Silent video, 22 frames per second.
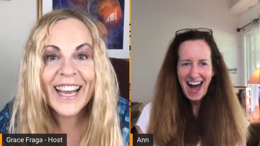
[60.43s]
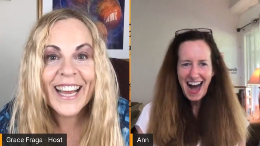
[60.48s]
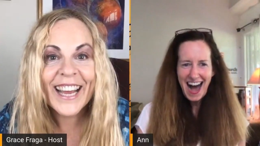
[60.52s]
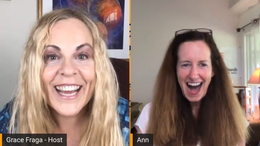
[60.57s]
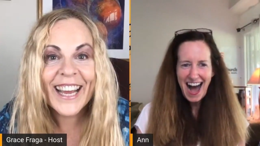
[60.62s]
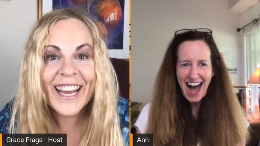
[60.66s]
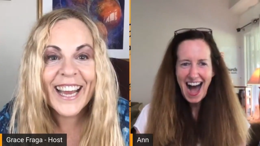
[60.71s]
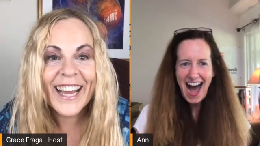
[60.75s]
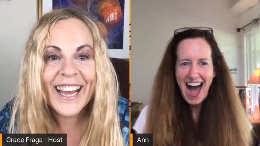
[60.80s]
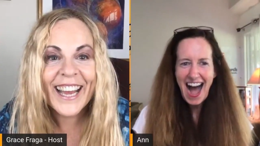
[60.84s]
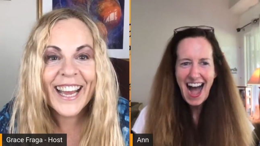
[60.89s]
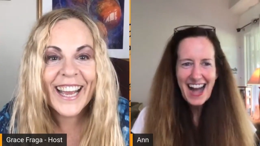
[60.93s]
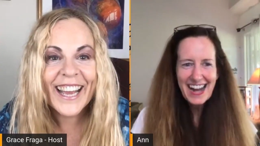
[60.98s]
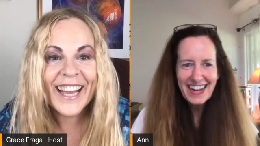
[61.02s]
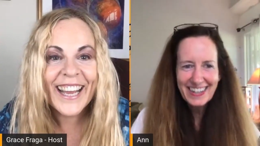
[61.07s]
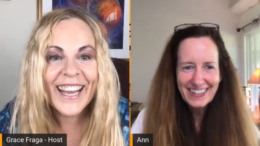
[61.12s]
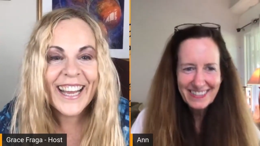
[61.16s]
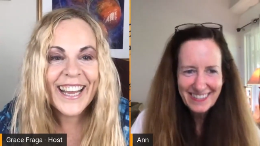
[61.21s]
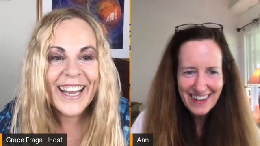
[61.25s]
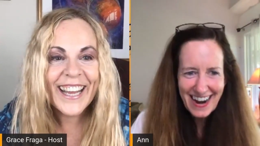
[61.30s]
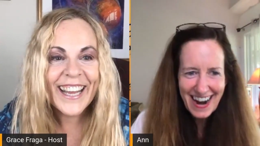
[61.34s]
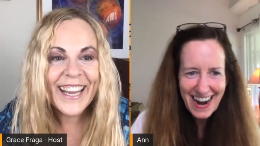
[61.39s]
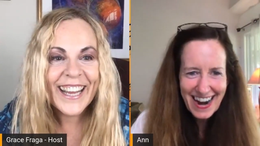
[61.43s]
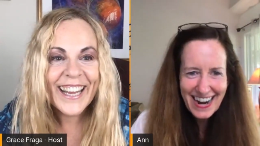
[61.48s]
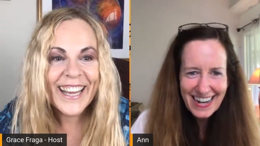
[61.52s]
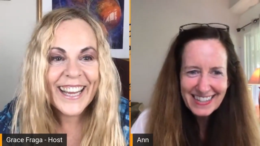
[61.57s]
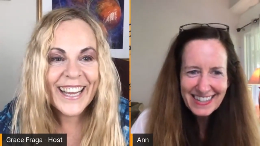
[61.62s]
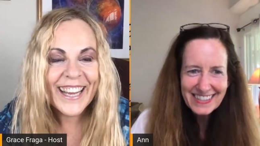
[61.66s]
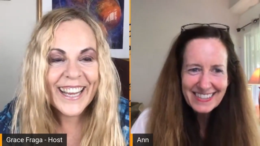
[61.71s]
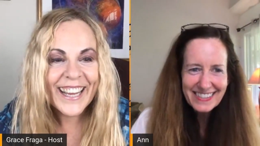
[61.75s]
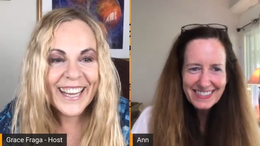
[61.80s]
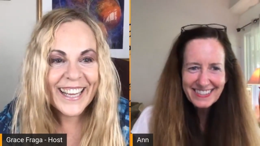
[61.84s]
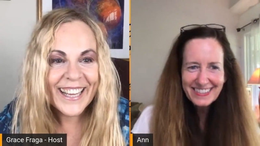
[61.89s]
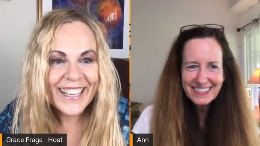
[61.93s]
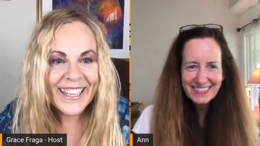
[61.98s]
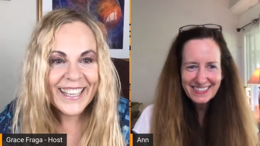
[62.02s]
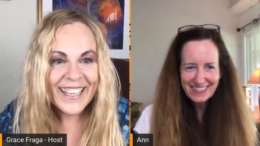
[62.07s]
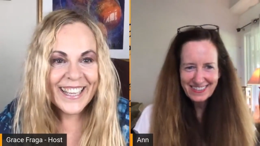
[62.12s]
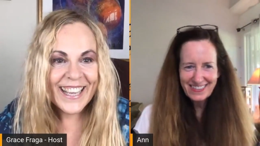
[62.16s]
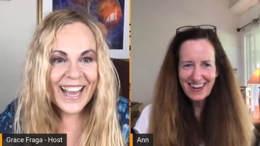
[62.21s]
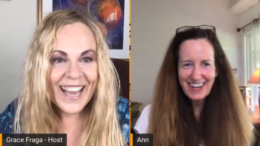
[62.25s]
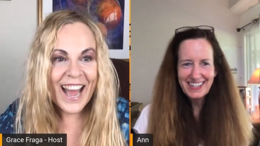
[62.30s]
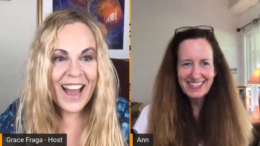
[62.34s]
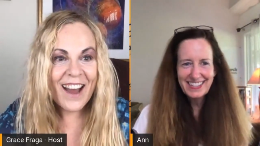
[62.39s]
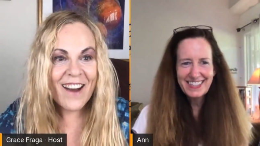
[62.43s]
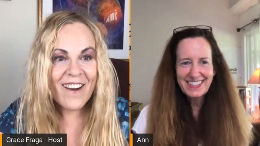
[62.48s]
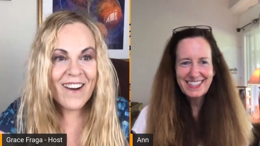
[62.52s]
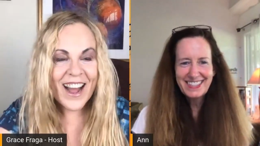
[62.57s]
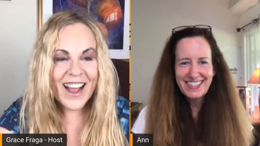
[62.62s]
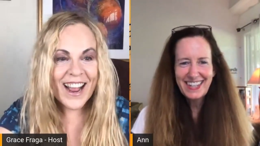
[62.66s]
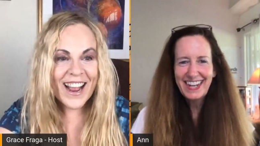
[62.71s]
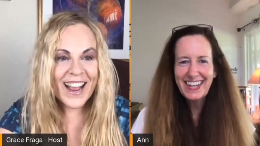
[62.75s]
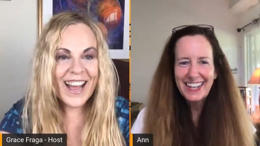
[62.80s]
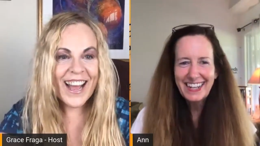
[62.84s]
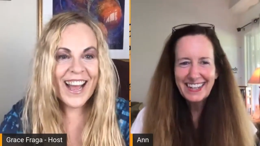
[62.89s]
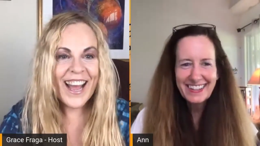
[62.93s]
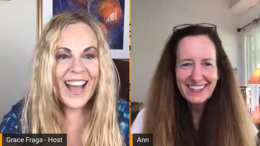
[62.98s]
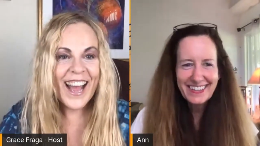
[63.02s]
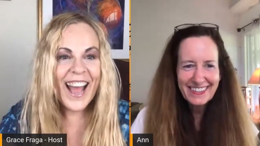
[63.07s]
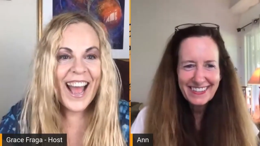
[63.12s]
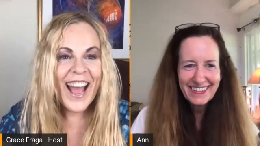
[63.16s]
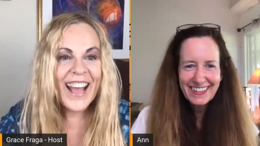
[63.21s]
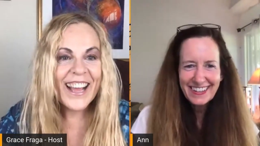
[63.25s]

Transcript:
Speaker 1: Hi, Grace. It's great to oh, see you.